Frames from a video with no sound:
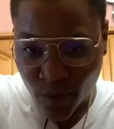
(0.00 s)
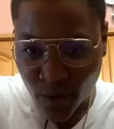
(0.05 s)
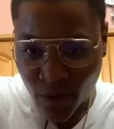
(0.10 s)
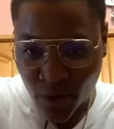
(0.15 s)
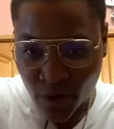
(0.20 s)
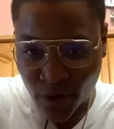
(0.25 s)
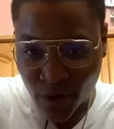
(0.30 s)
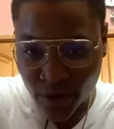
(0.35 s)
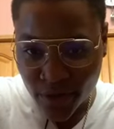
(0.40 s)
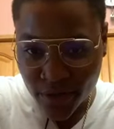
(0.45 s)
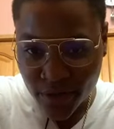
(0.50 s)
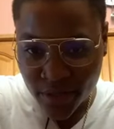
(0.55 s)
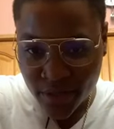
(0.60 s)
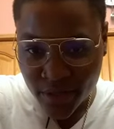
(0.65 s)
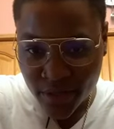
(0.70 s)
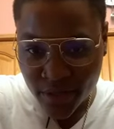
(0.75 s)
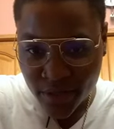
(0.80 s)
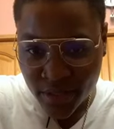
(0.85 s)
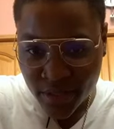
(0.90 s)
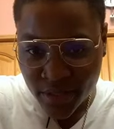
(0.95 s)
Word.
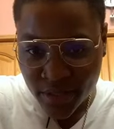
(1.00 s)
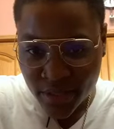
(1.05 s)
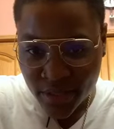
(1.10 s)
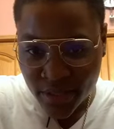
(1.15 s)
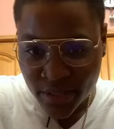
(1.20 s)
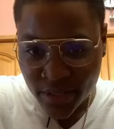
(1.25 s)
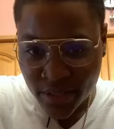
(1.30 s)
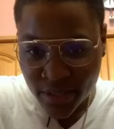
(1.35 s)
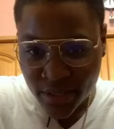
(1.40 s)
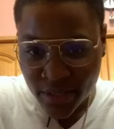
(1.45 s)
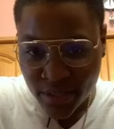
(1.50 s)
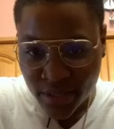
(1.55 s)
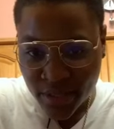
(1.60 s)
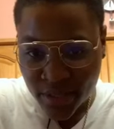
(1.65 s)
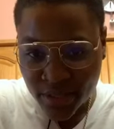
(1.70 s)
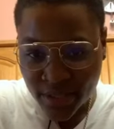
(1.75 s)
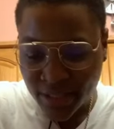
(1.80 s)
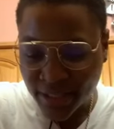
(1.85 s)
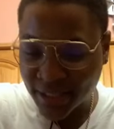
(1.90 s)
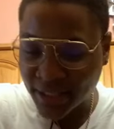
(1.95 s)

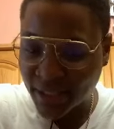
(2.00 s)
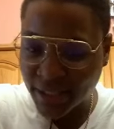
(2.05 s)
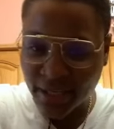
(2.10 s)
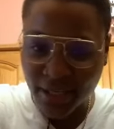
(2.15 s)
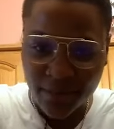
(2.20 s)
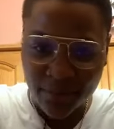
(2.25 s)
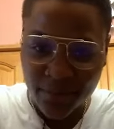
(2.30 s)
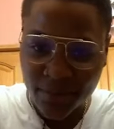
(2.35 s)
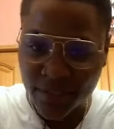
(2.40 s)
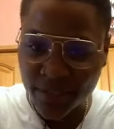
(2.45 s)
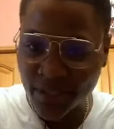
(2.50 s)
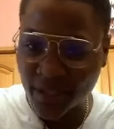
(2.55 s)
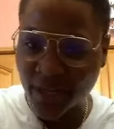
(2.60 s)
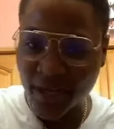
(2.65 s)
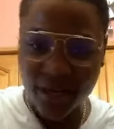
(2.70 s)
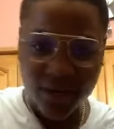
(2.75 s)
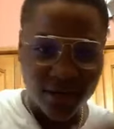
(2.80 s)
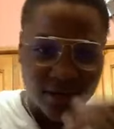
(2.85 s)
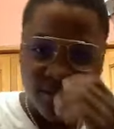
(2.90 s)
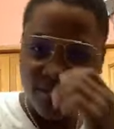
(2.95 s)
The cleanup
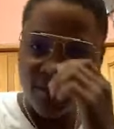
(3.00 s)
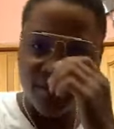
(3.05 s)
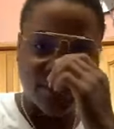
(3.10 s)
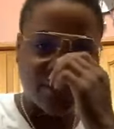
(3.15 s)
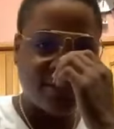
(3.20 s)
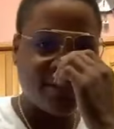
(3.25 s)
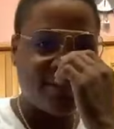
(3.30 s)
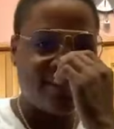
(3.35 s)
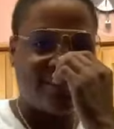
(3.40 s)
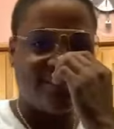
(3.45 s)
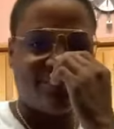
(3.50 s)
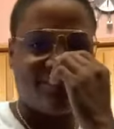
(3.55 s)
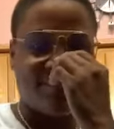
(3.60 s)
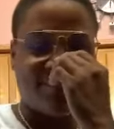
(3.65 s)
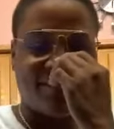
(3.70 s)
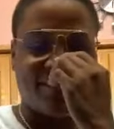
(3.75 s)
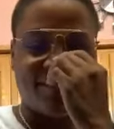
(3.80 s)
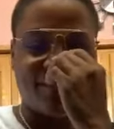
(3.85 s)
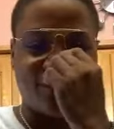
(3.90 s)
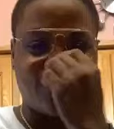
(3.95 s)
is
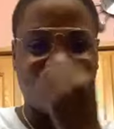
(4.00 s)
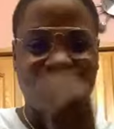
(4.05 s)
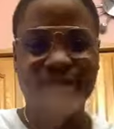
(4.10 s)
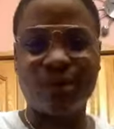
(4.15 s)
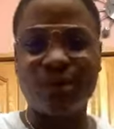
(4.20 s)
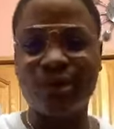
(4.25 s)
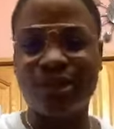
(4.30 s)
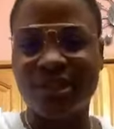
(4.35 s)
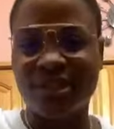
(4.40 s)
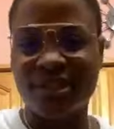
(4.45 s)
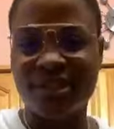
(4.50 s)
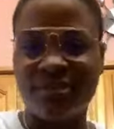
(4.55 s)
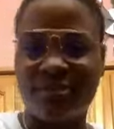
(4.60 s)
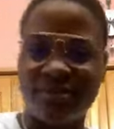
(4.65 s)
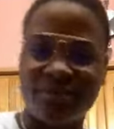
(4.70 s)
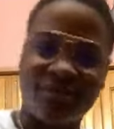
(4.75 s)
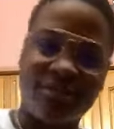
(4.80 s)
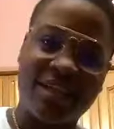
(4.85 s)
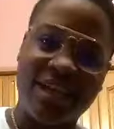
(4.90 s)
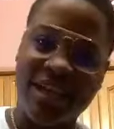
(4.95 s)
atrocious.
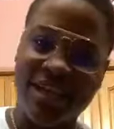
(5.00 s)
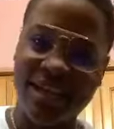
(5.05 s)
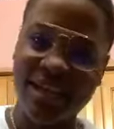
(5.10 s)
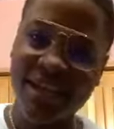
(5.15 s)
You're just